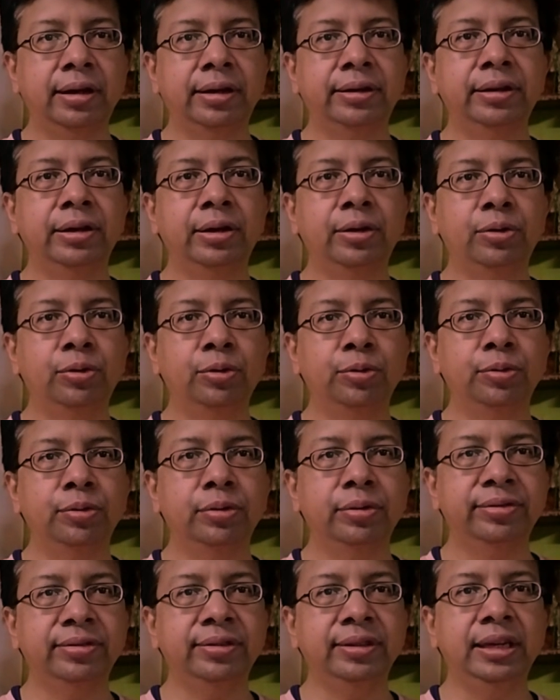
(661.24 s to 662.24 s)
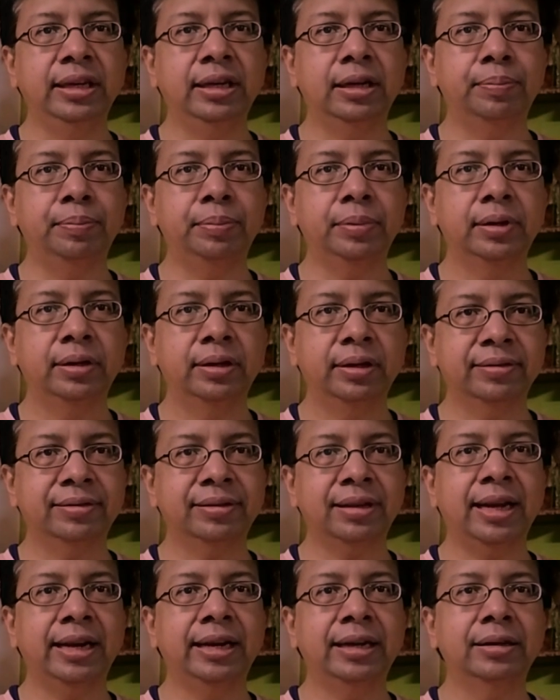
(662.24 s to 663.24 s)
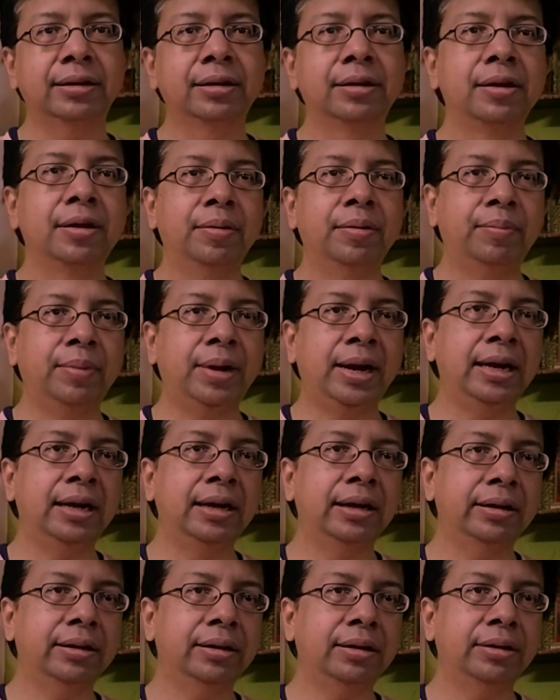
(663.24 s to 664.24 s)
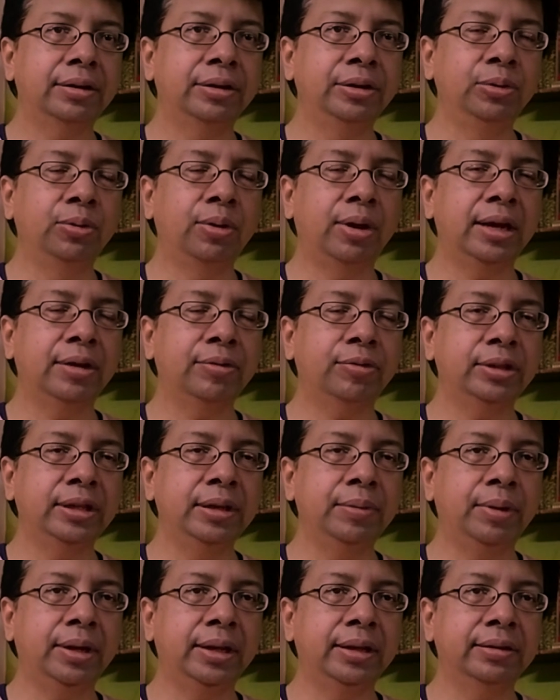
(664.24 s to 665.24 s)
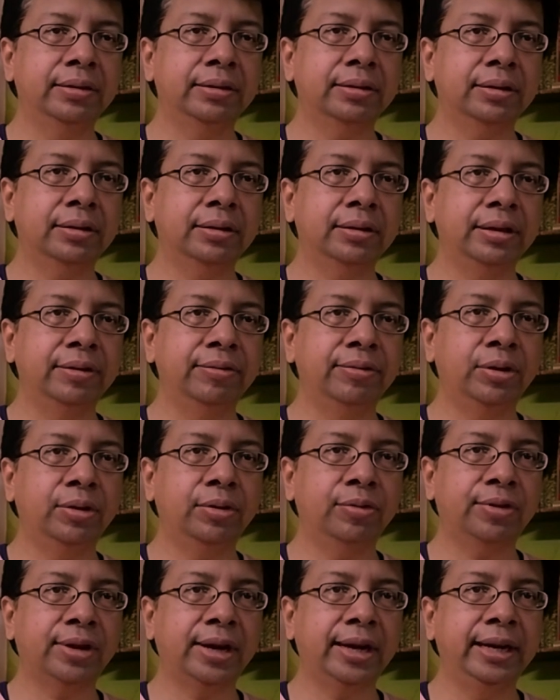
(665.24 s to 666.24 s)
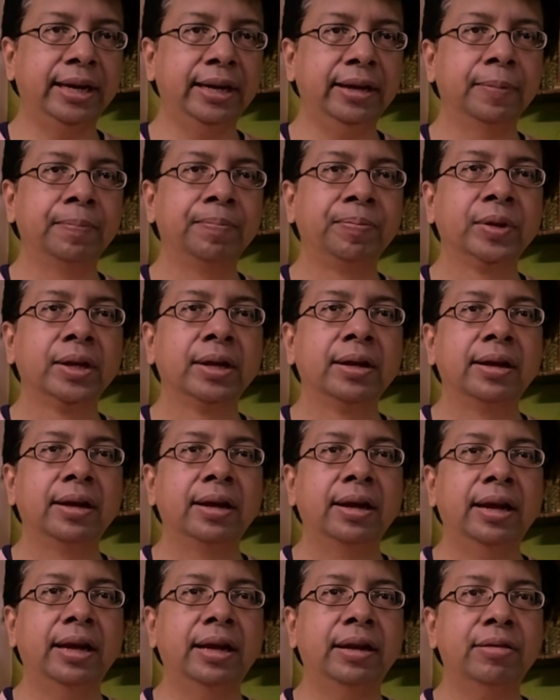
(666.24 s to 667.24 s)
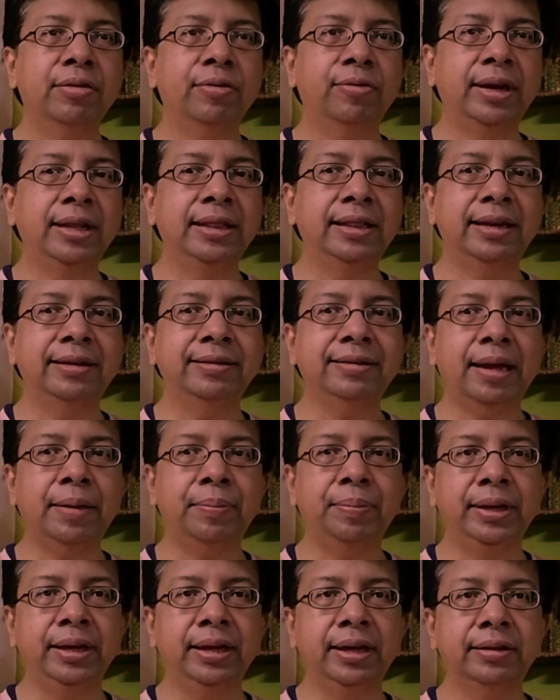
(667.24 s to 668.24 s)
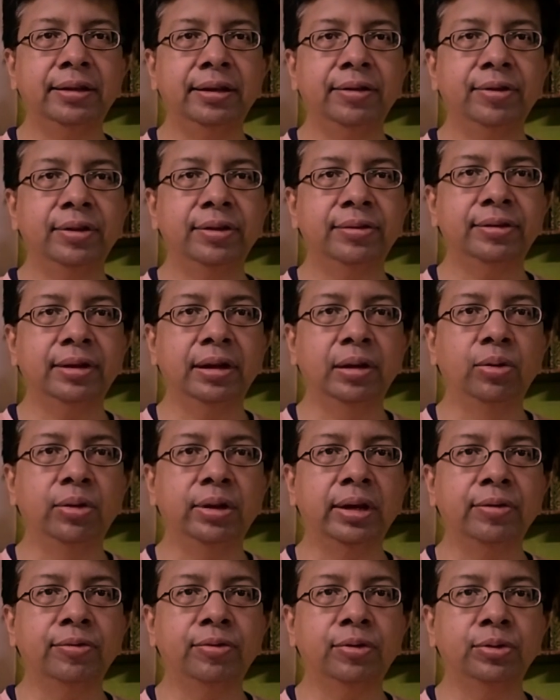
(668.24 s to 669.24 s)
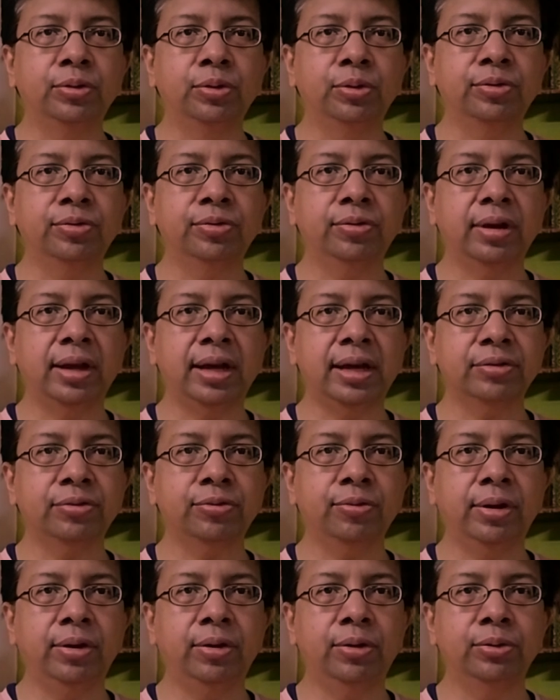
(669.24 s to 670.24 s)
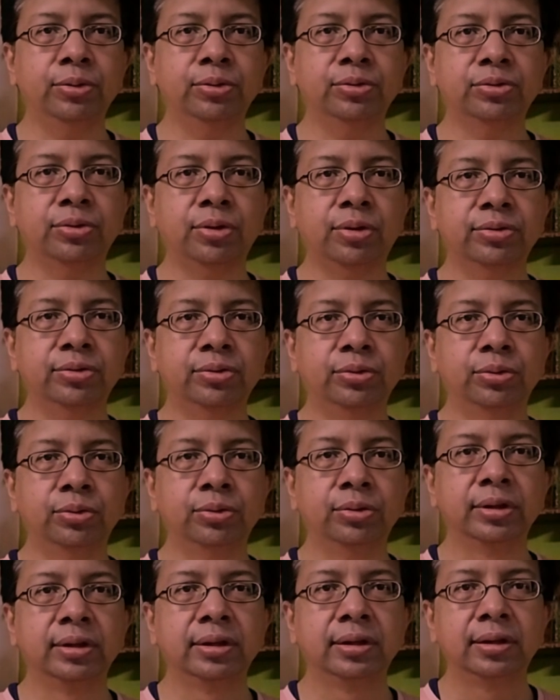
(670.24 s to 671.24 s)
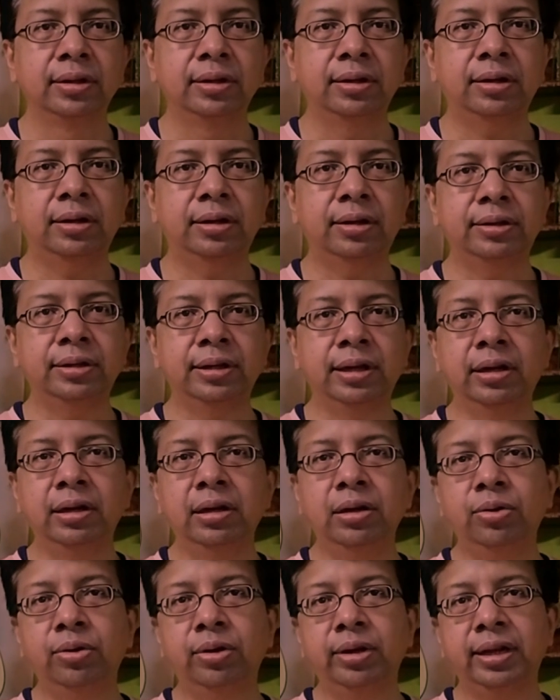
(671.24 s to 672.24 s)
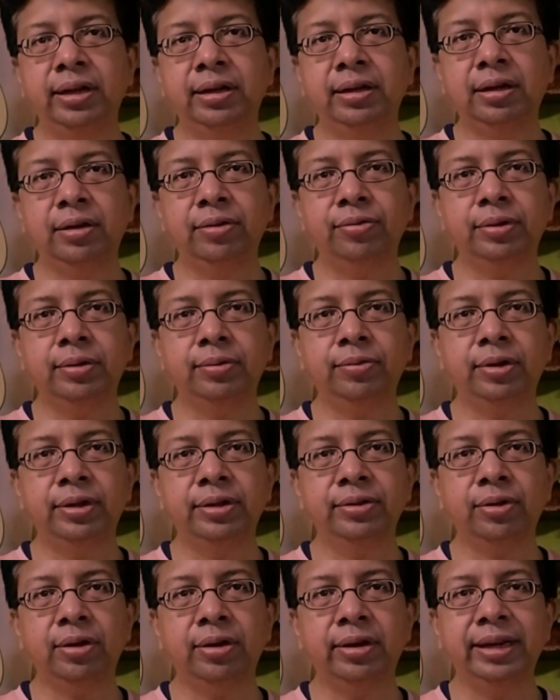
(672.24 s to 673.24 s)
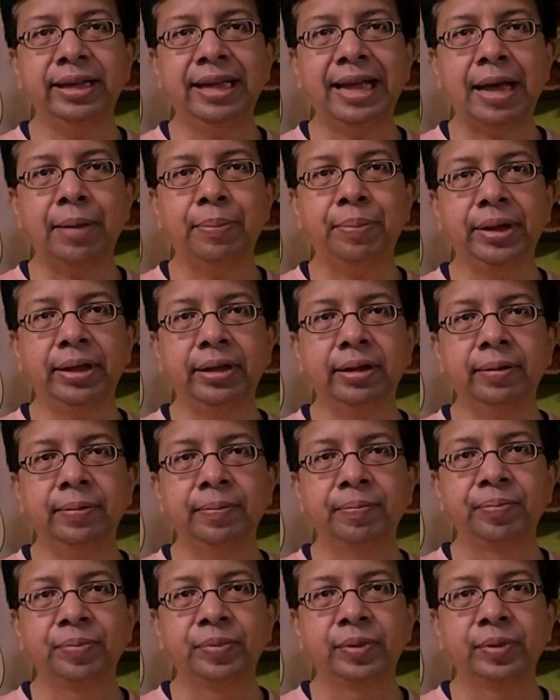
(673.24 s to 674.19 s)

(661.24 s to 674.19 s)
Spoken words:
continued to sneak up a slight mild new high for the month, even on Friday. And so while that's happening, I think we are still looking for those last one or two stocks to turn lower and confirm what is already happening,